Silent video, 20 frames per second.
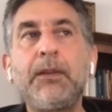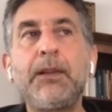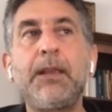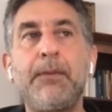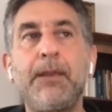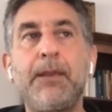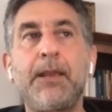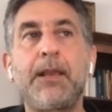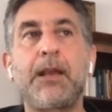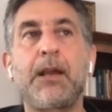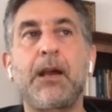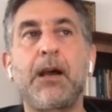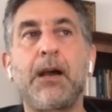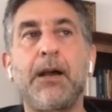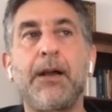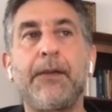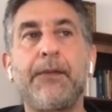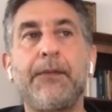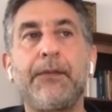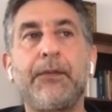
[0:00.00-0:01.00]

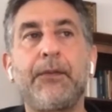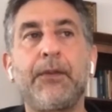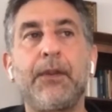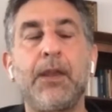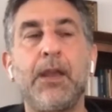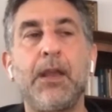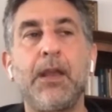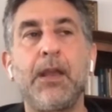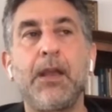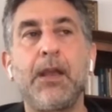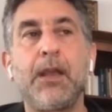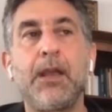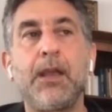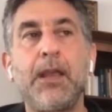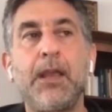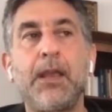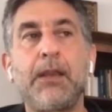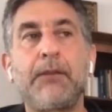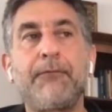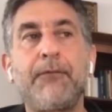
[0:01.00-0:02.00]
because
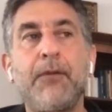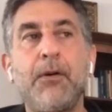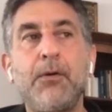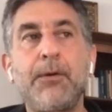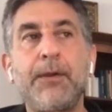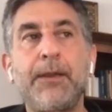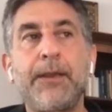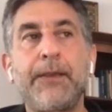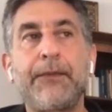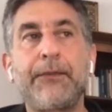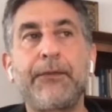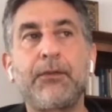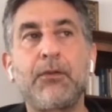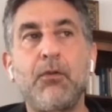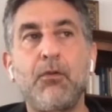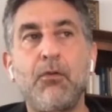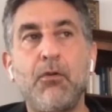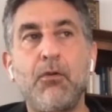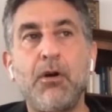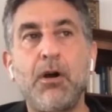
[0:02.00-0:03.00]
it
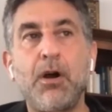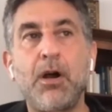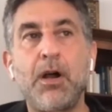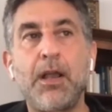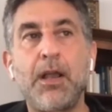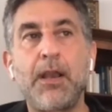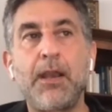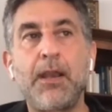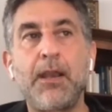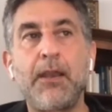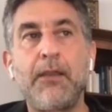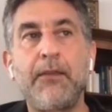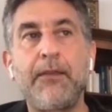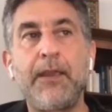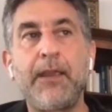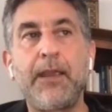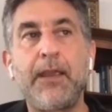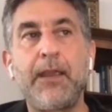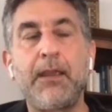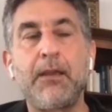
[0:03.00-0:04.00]
focused on
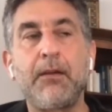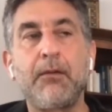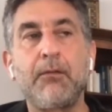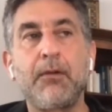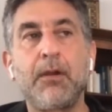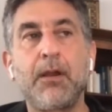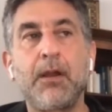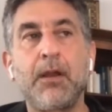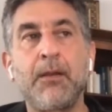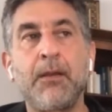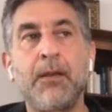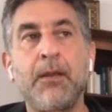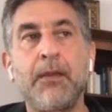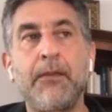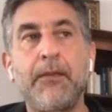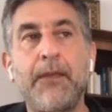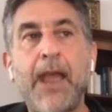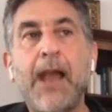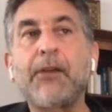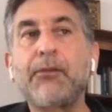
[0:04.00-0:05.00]
the
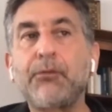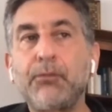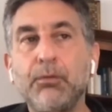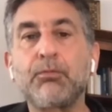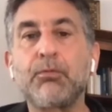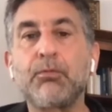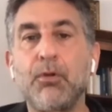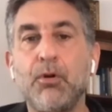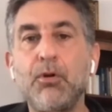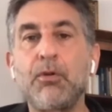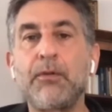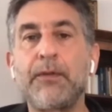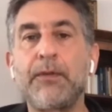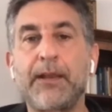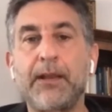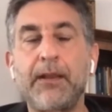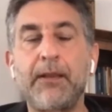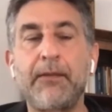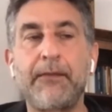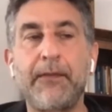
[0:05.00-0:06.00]
actual role
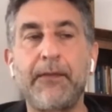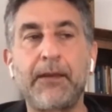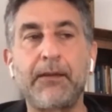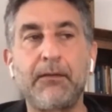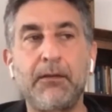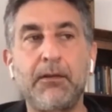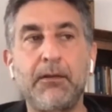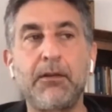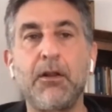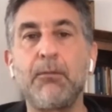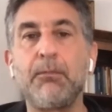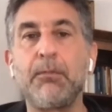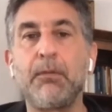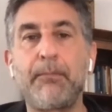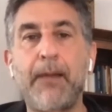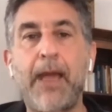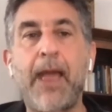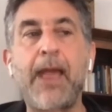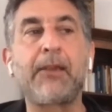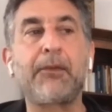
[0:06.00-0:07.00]
that
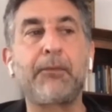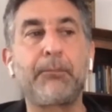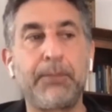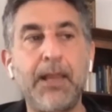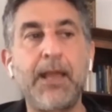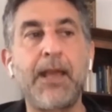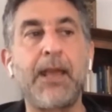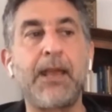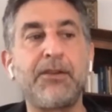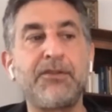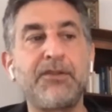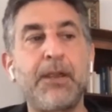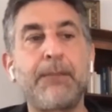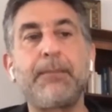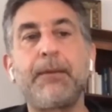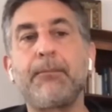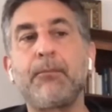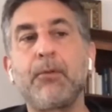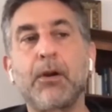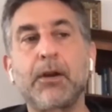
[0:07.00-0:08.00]
global banks play.
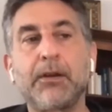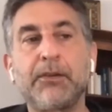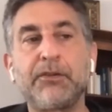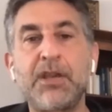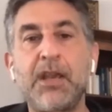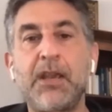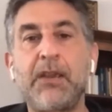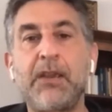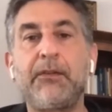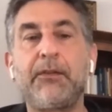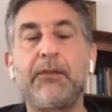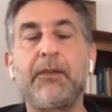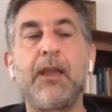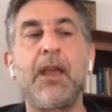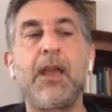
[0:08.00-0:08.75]
JP Morgan Chase,